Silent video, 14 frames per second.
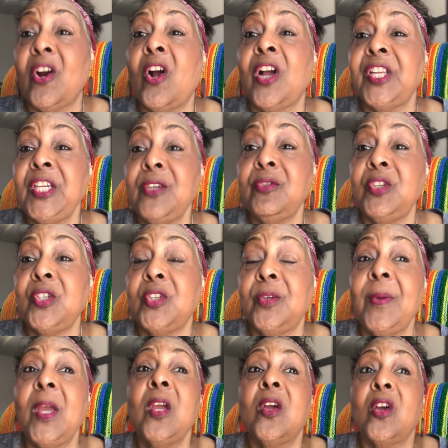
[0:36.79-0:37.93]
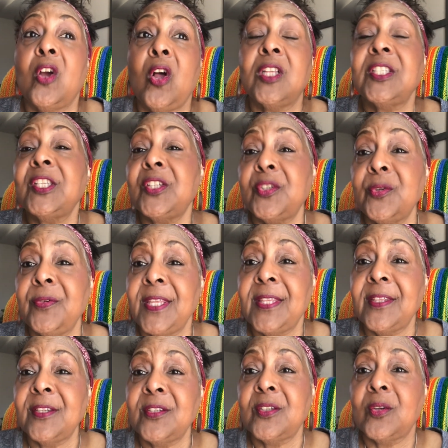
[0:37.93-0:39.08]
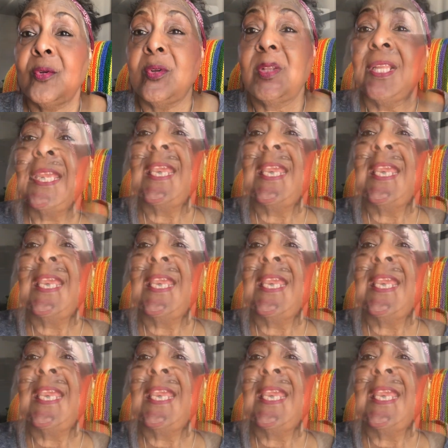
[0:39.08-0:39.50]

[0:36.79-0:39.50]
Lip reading: on YouTube called Soothing the Soul.